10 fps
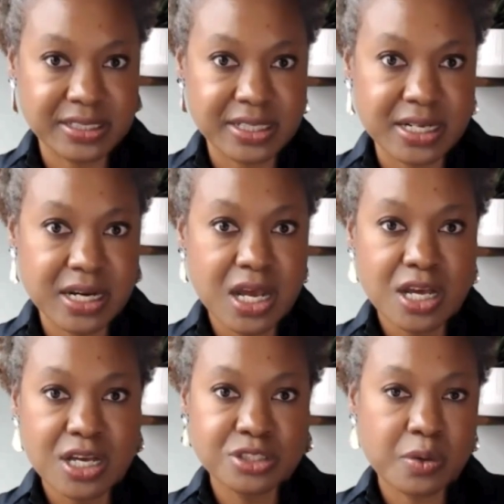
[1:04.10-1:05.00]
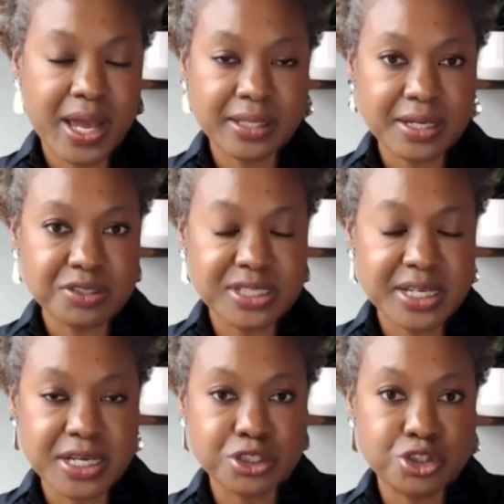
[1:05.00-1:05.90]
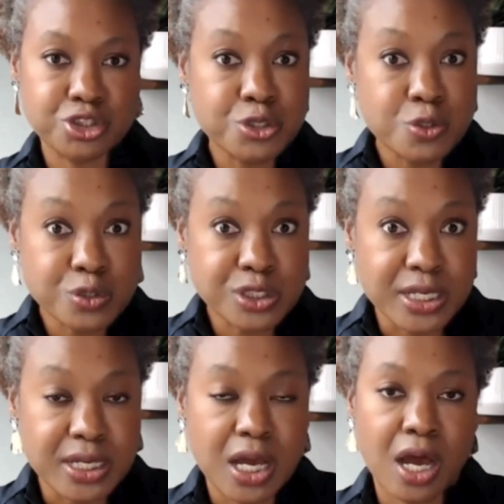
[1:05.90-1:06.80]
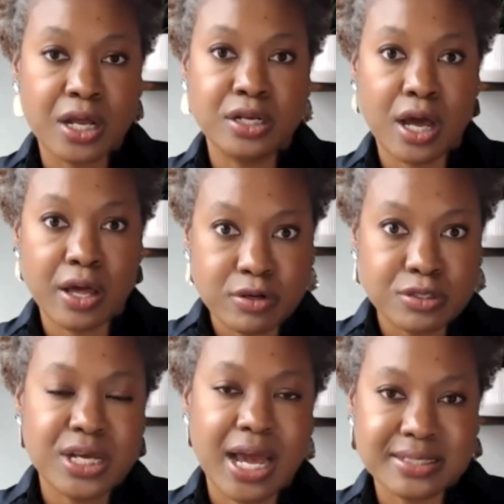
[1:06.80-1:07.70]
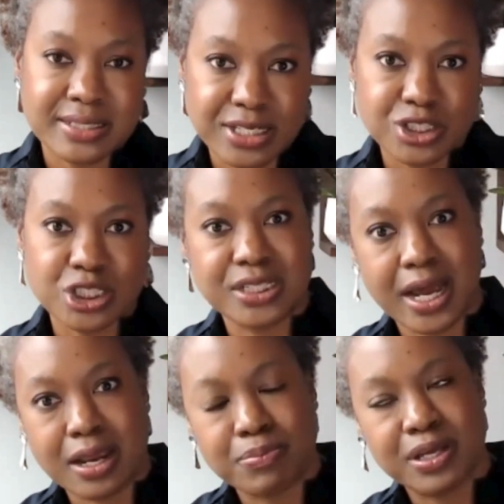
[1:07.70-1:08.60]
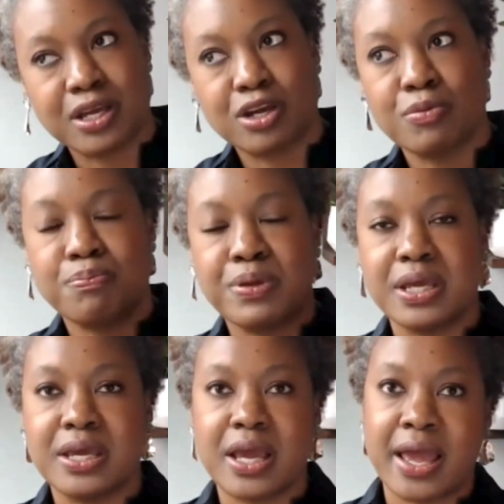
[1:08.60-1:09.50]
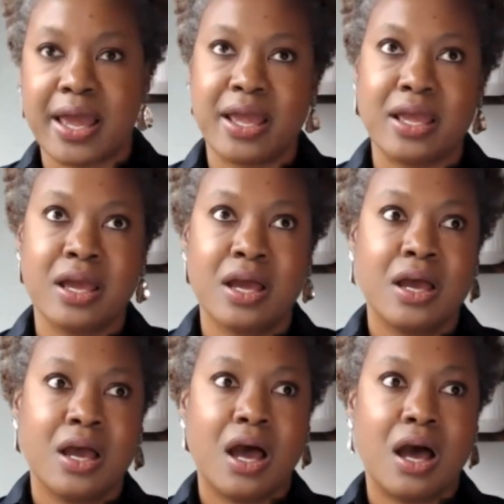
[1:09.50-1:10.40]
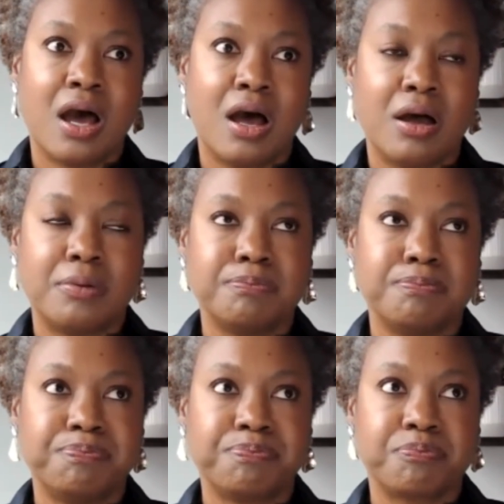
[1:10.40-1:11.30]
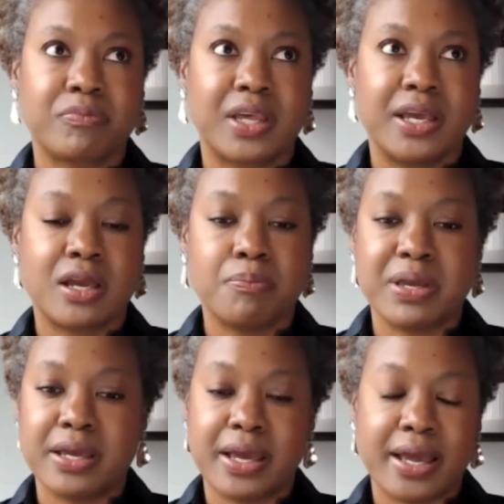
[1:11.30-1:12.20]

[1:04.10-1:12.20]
entity. So LLC is choosing another taxation type. It could be one of